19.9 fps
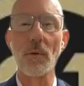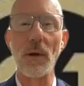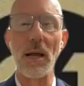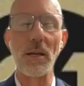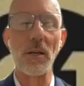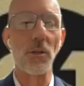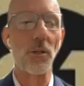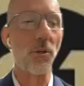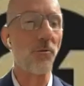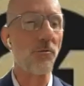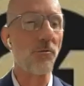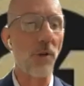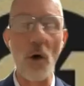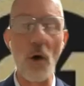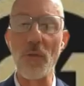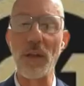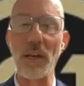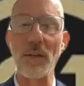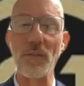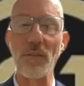right? You
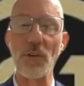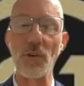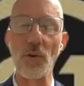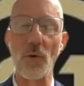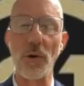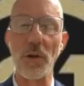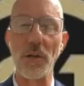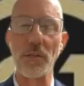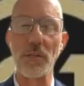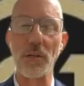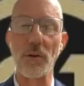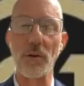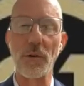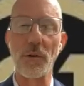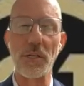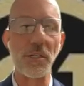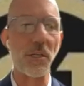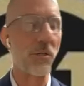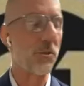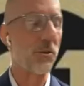know that inventory is
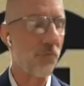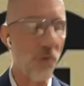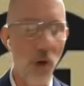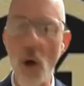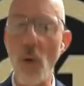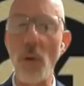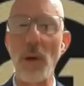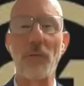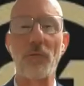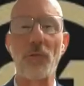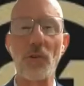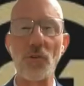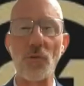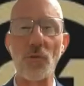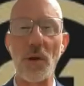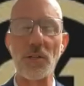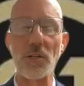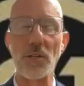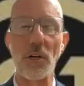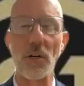increasing. You know
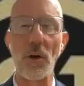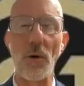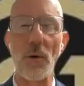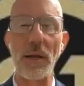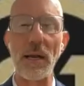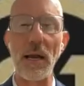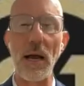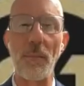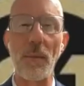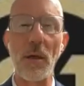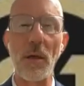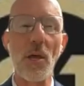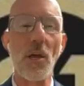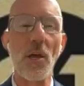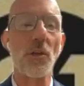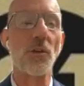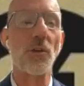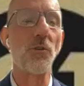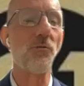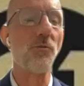interest rates are going up.
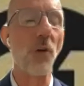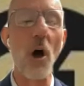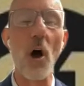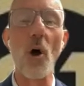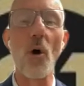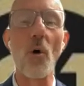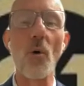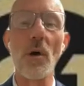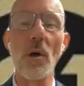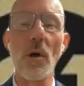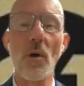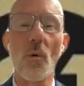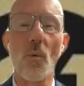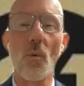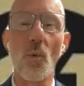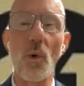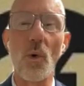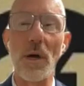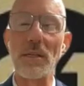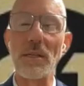You know
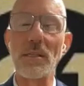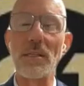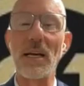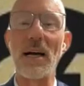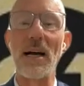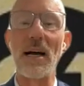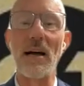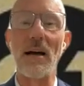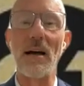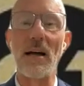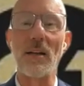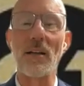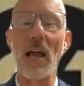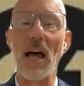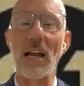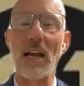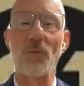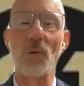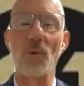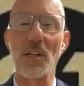what uh, a
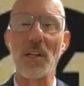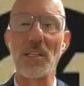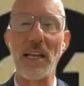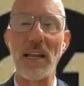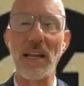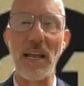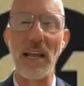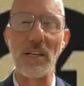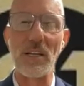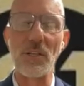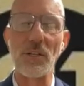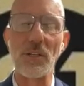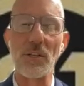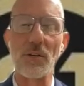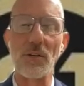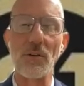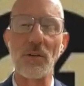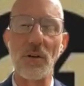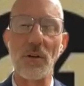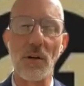lot of real estate
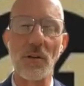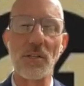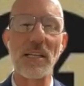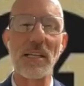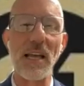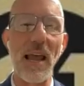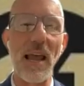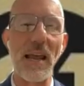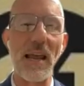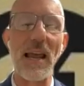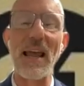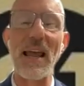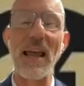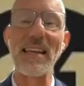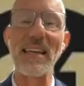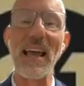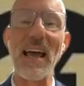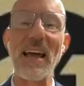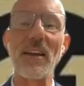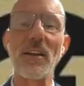agents are, are saying.
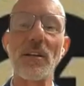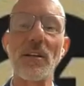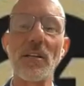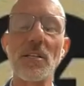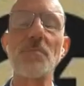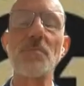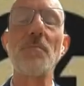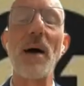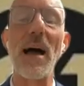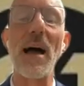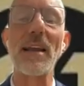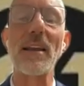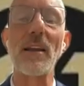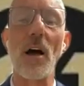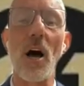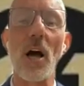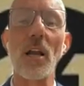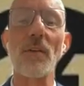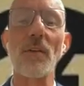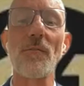And yet, despite
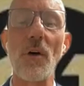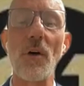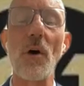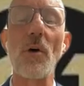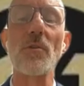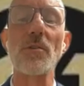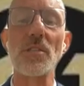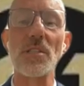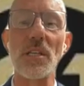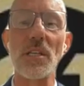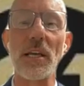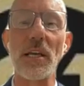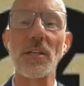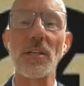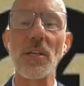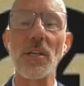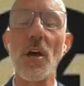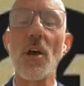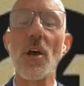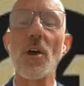all of those
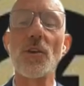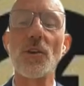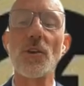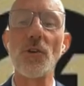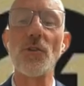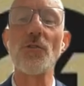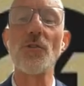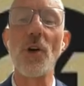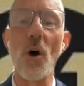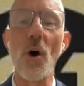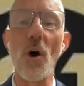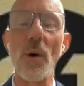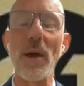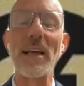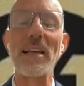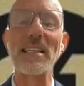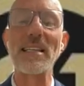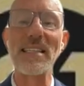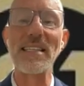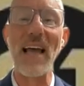things, you know
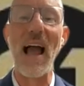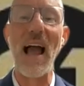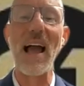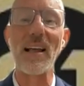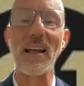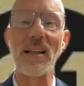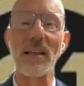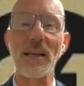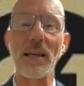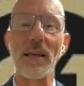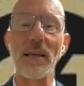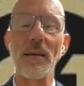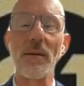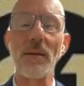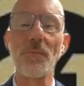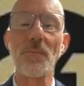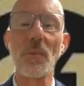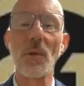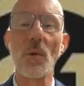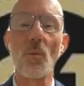exactly
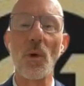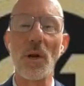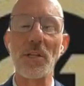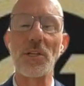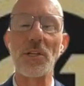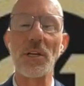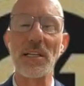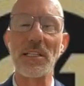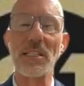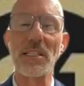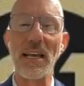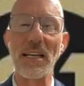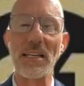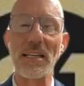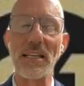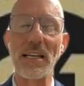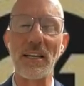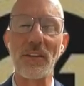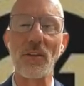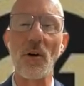what it's going to
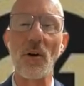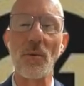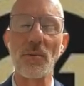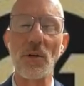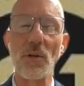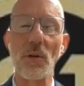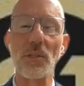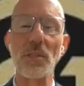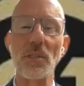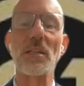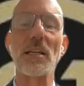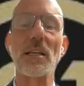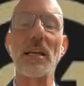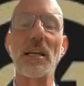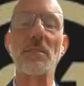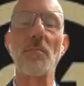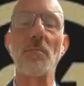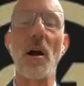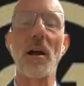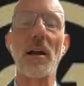take to get the home sold at today's